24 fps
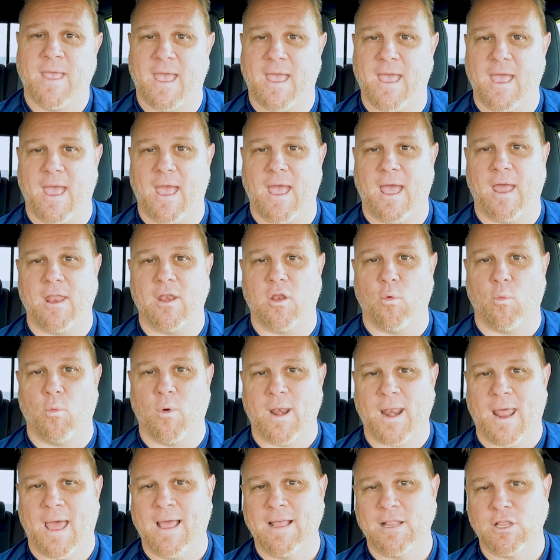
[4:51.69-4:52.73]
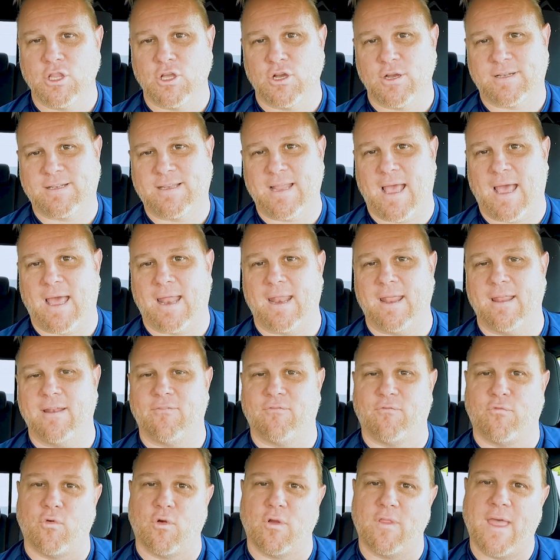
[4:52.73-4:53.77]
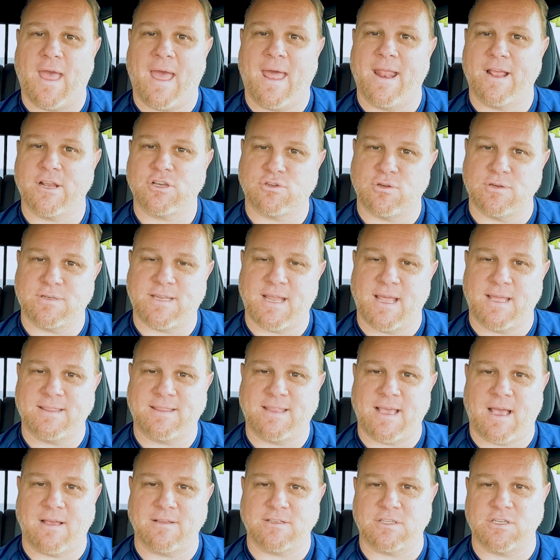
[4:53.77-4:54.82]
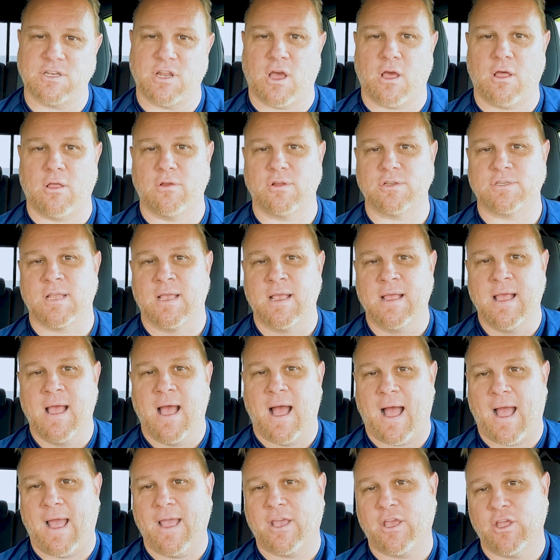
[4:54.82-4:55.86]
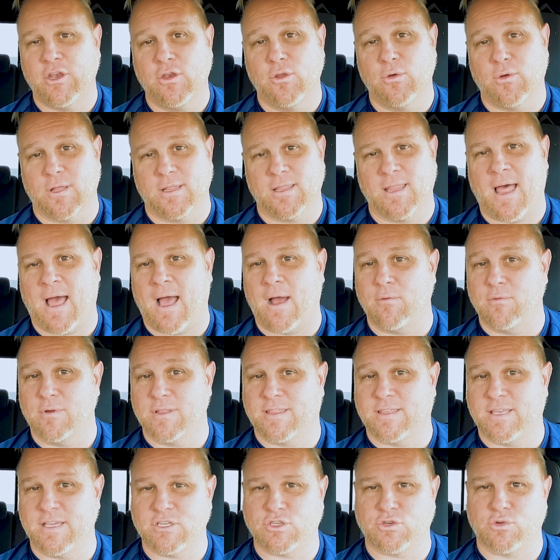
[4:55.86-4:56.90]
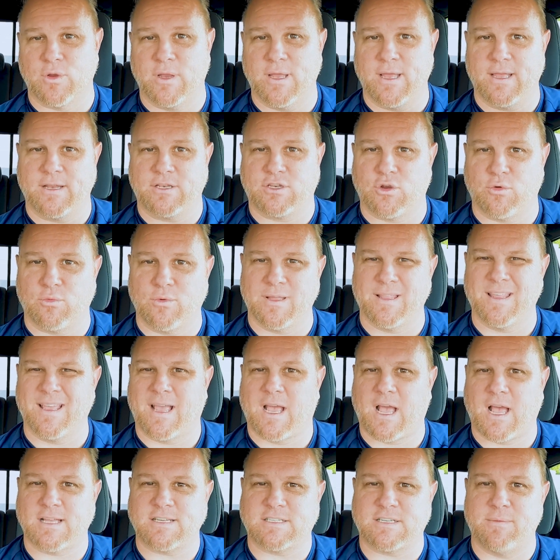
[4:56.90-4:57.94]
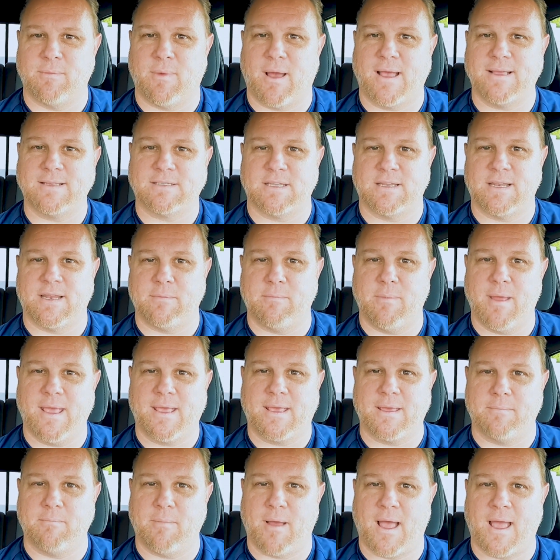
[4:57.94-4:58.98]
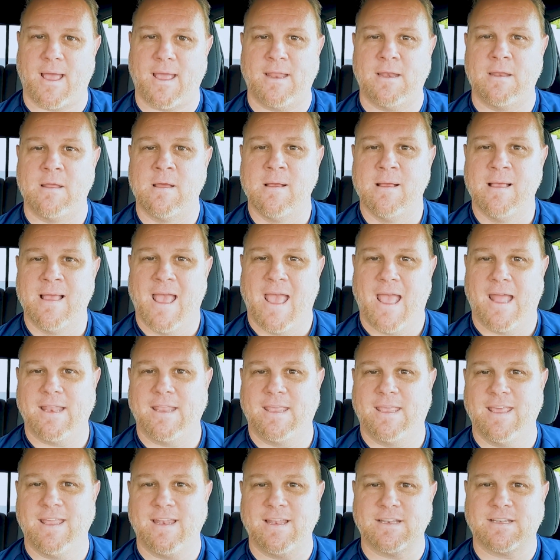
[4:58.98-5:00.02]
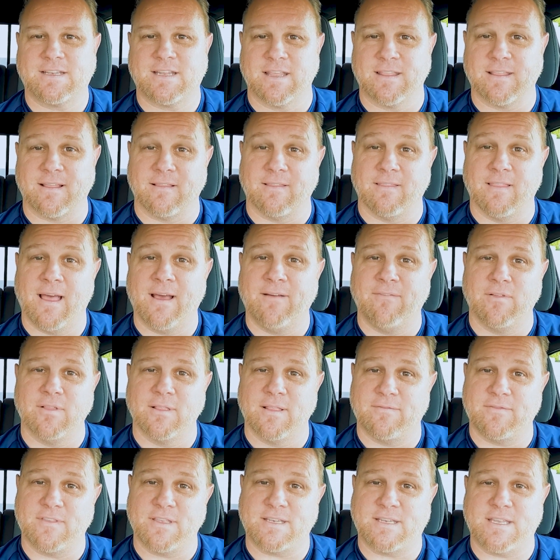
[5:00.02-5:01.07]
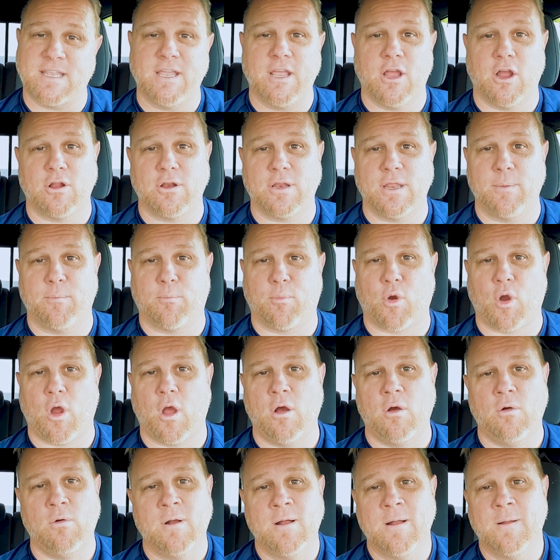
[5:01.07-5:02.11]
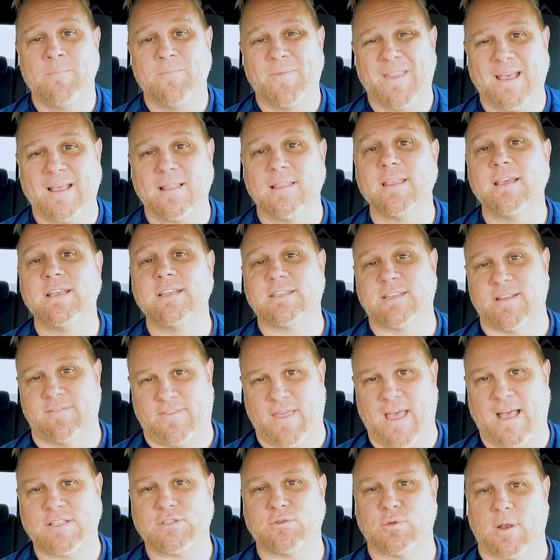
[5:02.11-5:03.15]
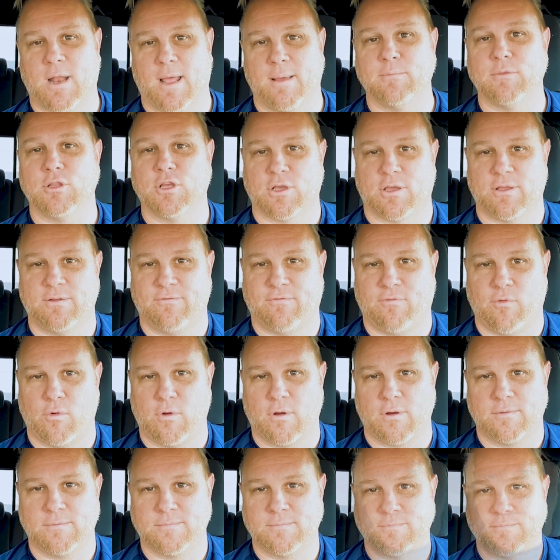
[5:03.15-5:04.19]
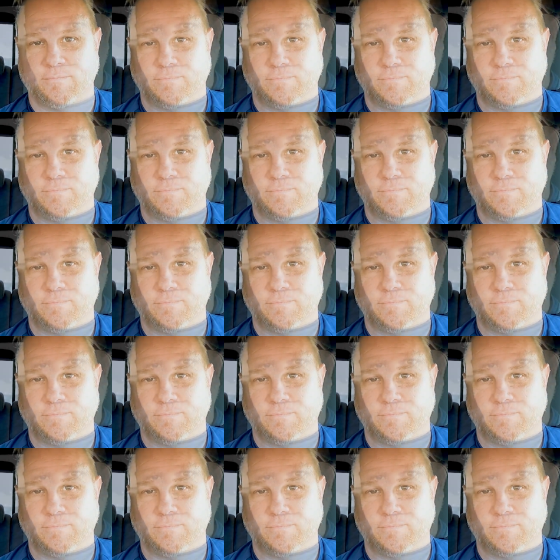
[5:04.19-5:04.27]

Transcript: And when I looked at it for that extra $10,000, I can do a lot with this rig to really customize it and make it mine and get it to the level of the TRD Pro, at least if that's what I'm looking for.